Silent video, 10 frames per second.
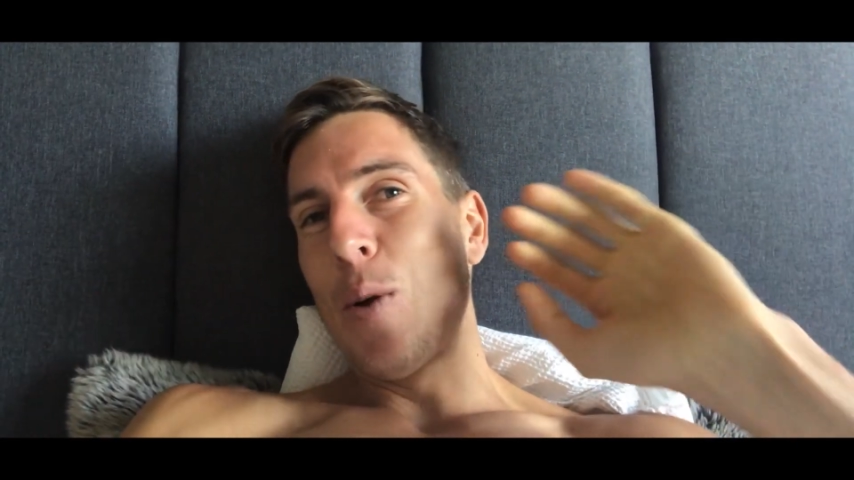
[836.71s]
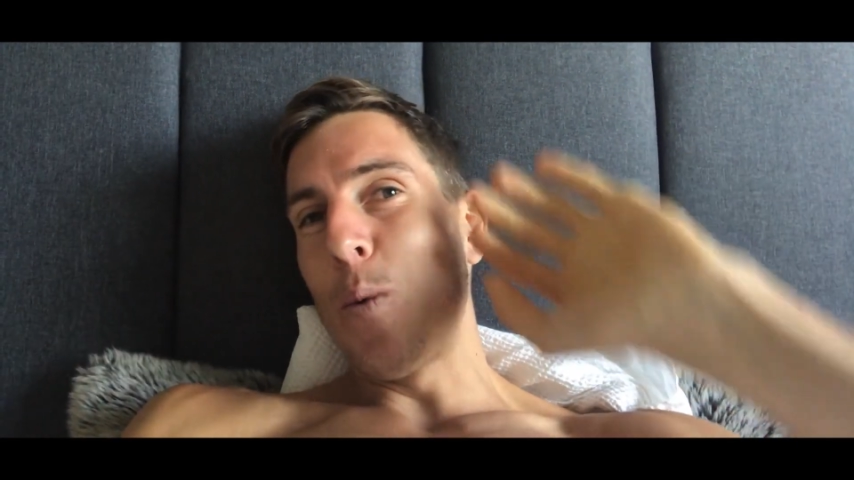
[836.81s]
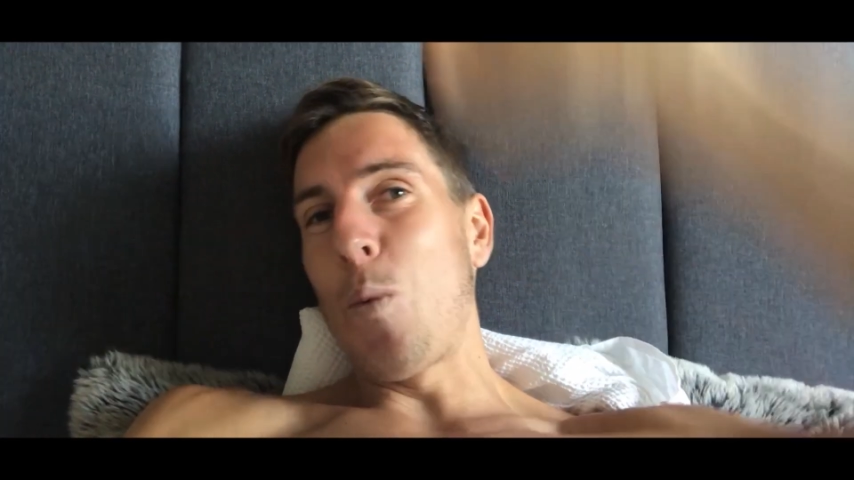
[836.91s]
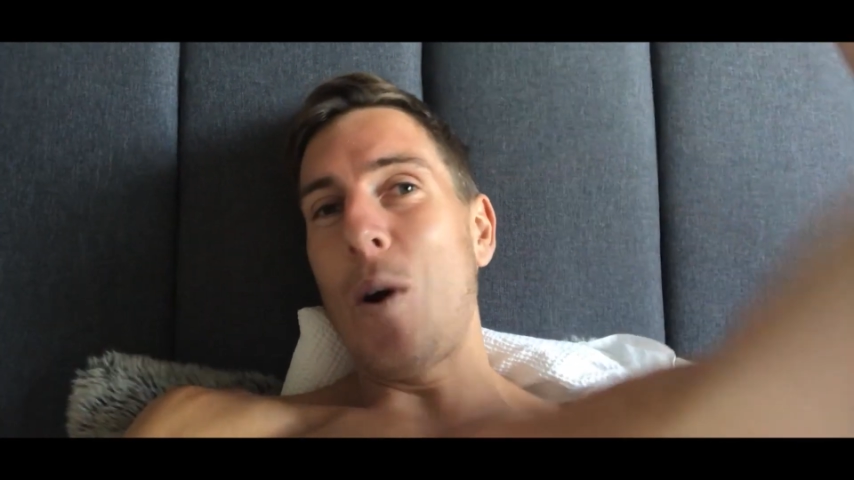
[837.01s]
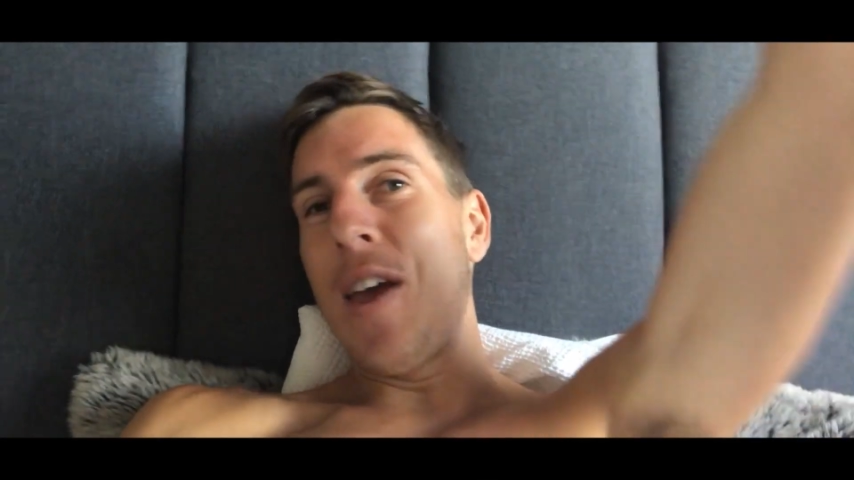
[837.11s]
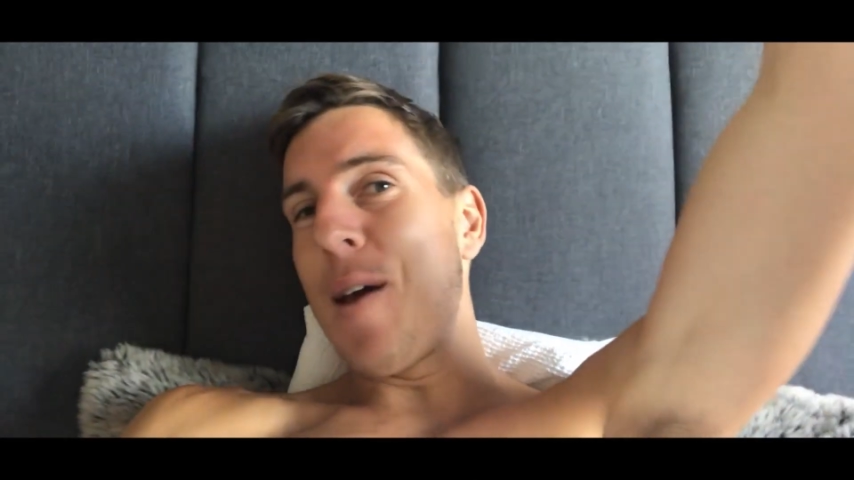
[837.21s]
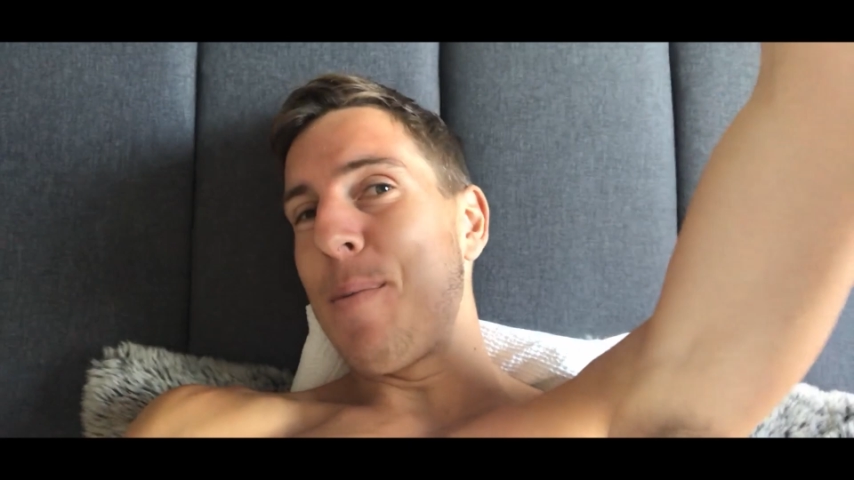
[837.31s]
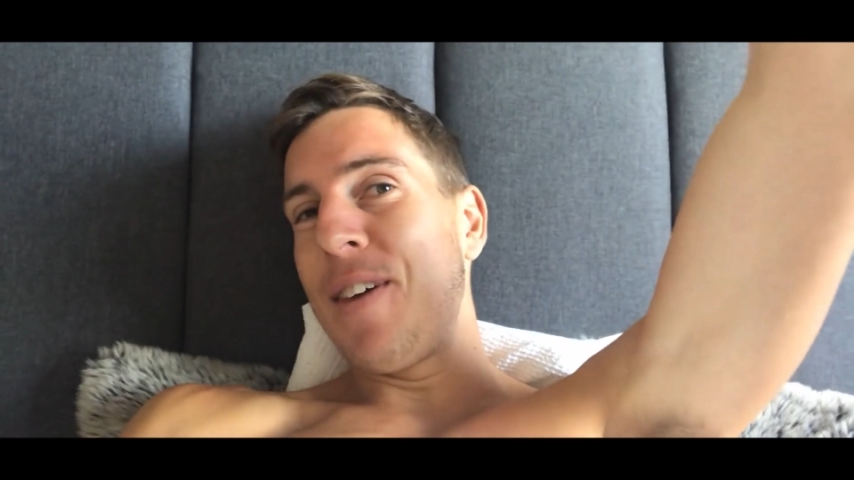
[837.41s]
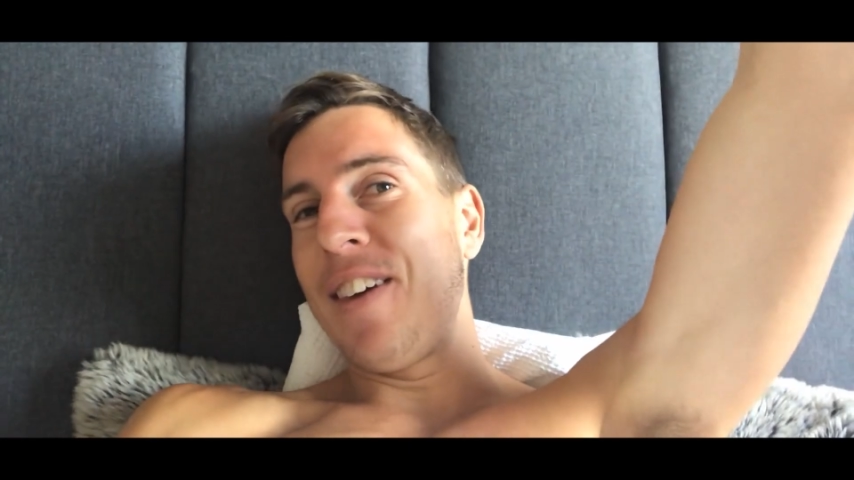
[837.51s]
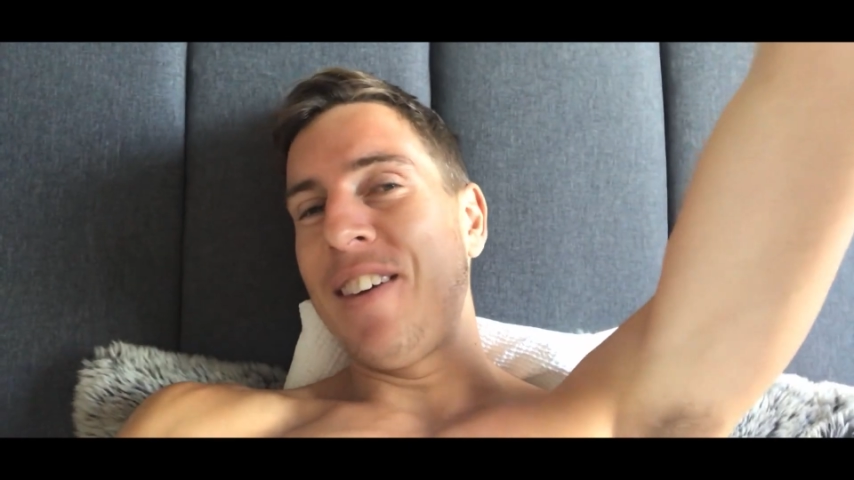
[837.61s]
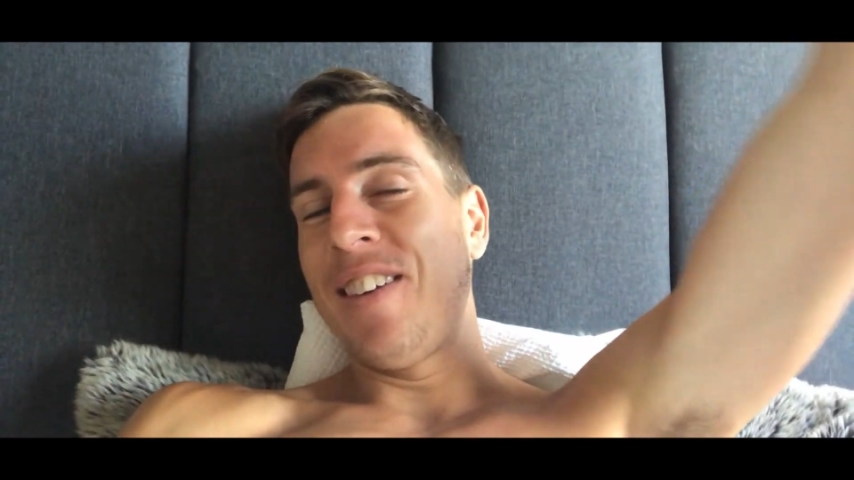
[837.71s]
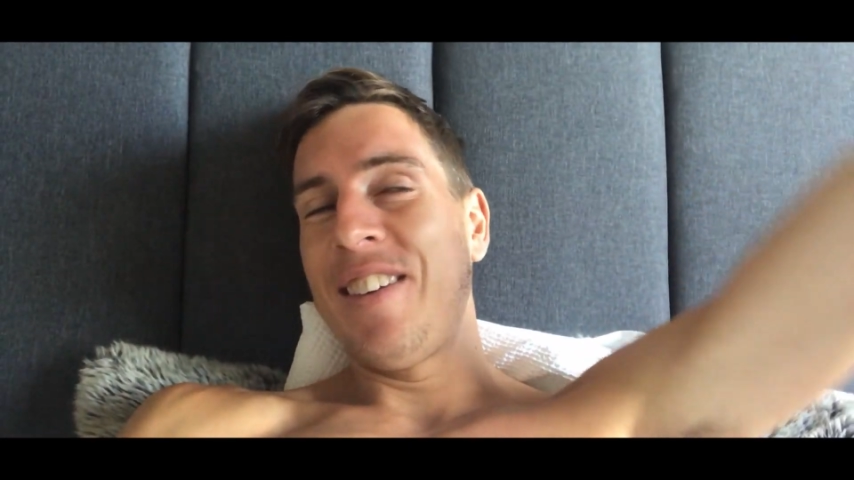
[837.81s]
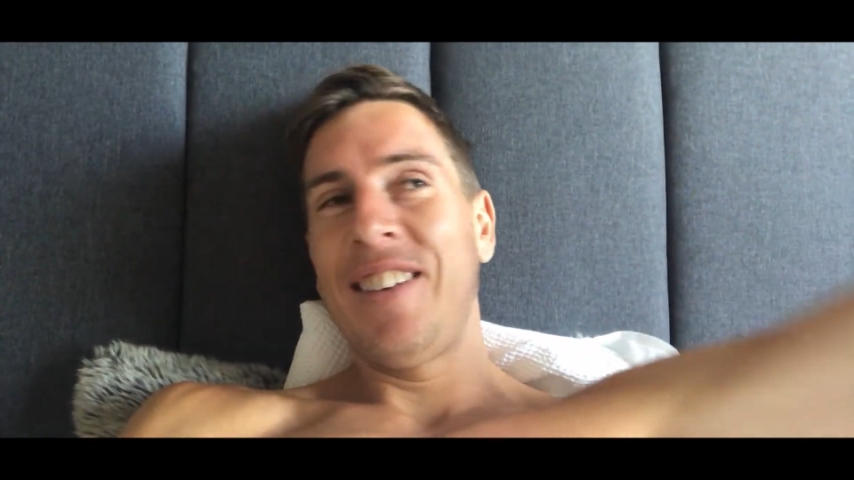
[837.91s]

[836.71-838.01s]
way up there.